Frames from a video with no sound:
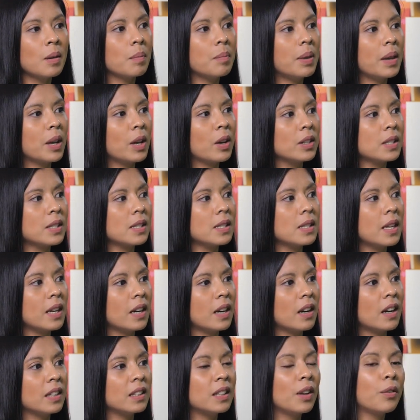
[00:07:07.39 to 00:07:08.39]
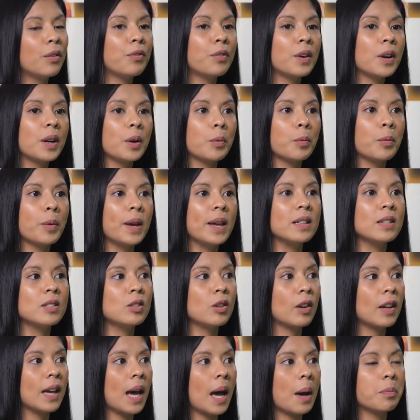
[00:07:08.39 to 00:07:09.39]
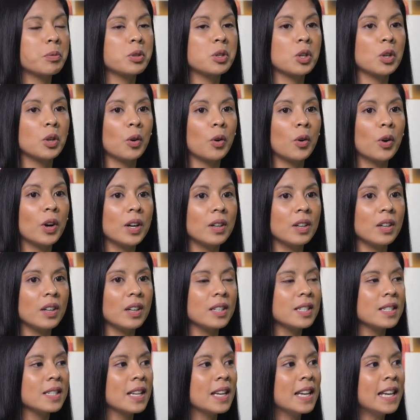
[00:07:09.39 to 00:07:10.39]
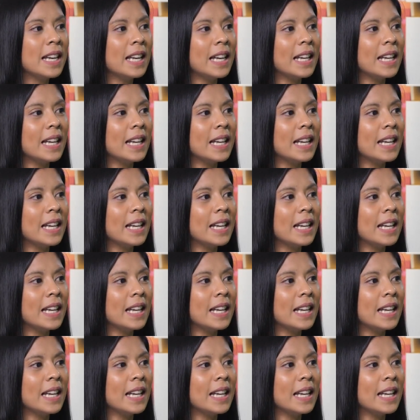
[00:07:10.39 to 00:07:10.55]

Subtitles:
because there are different ways to capture orders,